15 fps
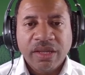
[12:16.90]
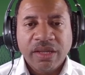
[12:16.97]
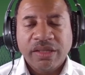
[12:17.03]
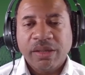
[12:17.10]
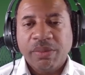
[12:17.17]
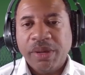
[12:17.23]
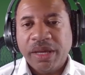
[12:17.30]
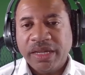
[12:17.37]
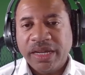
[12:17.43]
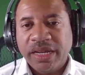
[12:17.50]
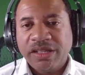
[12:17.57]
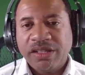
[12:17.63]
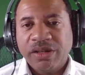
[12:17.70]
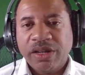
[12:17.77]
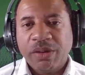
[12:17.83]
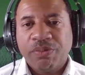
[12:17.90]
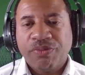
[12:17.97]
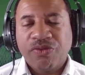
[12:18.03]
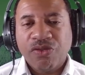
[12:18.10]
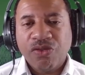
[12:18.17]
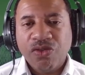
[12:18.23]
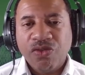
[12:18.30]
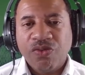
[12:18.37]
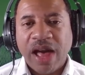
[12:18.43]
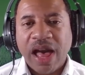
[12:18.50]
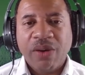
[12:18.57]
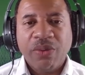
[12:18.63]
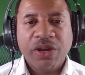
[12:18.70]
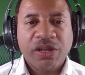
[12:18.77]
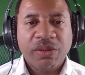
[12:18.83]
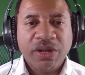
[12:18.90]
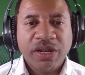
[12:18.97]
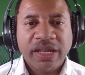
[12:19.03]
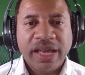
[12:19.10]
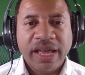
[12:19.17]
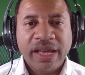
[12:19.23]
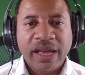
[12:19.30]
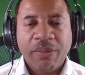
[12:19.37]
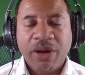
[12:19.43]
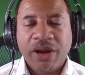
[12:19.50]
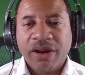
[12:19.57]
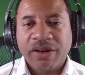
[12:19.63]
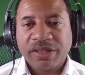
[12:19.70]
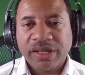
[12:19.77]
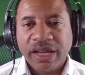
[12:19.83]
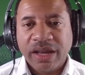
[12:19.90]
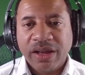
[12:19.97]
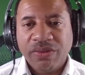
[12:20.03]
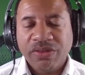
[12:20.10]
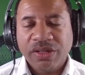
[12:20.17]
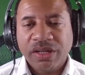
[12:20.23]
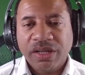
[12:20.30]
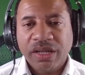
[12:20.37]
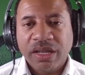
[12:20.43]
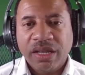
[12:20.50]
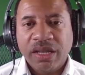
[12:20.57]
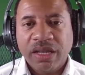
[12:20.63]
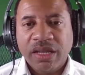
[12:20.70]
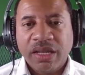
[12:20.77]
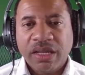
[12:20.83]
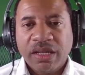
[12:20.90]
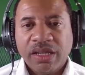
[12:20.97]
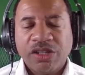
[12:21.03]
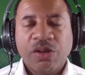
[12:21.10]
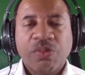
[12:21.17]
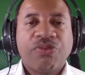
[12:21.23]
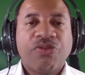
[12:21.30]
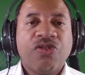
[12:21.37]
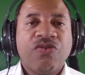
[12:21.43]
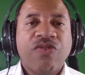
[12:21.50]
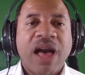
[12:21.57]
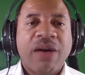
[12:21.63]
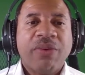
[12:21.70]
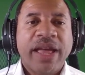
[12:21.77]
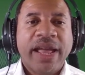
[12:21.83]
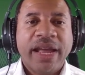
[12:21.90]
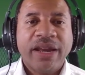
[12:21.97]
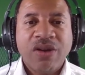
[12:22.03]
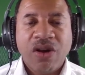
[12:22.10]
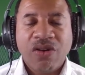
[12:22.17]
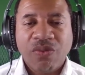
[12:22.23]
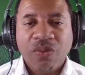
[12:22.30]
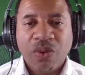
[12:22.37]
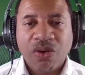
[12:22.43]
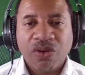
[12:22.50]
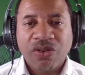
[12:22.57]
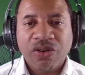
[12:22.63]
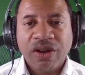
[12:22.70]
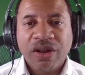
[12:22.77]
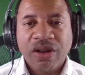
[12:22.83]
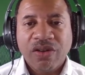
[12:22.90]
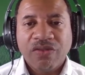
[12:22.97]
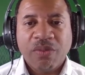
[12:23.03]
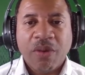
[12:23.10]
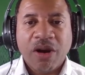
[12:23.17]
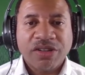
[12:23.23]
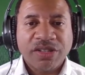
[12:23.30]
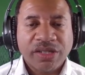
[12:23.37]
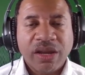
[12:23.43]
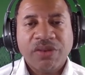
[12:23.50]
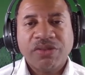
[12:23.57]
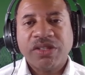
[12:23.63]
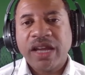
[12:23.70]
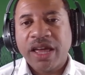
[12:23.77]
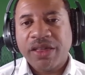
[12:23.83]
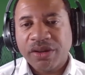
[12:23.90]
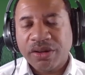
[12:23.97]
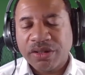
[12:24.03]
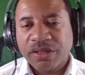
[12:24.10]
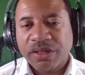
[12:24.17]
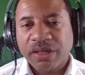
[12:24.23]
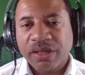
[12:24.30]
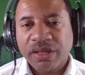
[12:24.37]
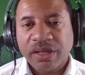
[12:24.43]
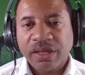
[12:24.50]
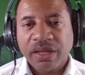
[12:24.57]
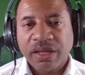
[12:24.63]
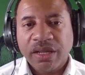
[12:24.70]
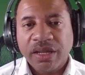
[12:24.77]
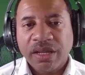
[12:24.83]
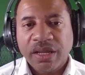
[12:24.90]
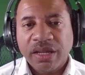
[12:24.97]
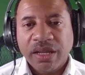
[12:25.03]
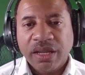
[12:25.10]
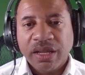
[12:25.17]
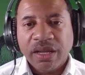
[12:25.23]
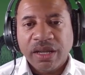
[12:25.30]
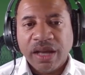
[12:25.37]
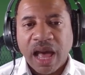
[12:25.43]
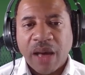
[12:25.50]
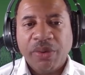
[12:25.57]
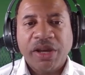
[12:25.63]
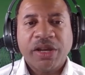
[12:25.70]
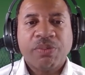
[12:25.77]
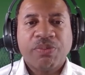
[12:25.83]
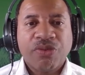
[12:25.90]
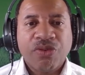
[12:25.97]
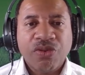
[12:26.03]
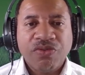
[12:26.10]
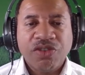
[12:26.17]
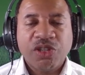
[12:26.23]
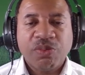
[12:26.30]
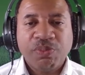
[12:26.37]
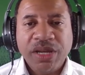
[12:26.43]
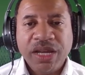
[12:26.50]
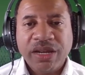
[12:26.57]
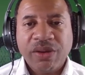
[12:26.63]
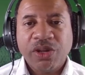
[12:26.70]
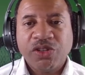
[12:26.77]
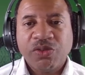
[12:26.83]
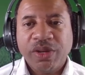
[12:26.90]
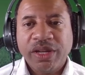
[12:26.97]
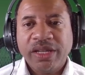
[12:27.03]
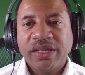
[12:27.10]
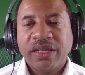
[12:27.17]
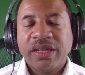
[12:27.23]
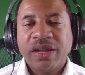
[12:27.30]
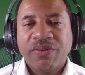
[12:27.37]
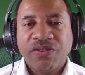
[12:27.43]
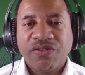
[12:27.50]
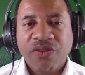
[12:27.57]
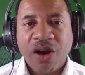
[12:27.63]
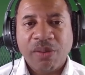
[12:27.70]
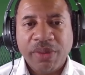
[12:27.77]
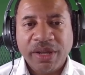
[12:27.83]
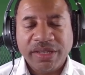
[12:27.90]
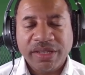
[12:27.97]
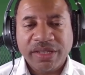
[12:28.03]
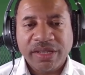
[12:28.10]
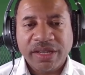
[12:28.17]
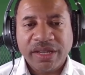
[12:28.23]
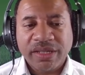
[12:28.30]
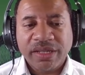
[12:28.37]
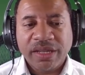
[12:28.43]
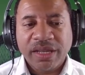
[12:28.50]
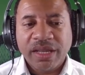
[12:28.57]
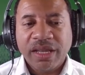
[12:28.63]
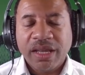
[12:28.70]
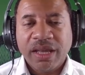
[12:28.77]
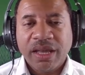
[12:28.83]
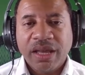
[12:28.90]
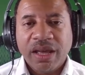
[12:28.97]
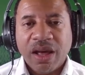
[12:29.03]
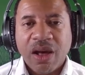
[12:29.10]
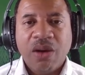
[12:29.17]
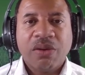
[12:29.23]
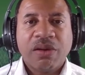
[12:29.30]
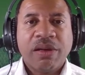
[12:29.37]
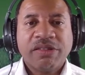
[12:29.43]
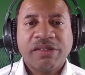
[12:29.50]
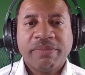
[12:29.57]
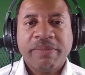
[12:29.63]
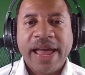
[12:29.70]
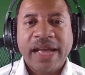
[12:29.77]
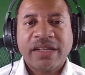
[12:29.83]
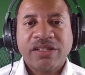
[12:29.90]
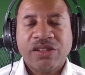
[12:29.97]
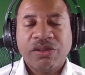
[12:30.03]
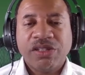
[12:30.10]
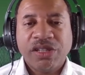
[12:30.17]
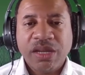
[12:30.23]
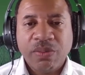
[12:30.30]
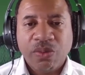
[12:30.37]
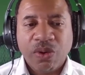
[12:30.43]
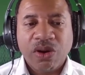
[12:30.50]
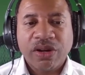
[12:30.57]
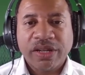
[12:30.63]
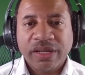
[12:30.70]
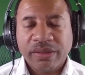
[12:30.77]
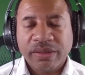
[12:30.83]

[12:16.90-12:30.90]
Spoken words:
The ability to improve how we communicate among ourselves, to improve how we hand off work from ourselves to others, how we can improve the speed at which we deliver for our businesses, all comes back to teamwork.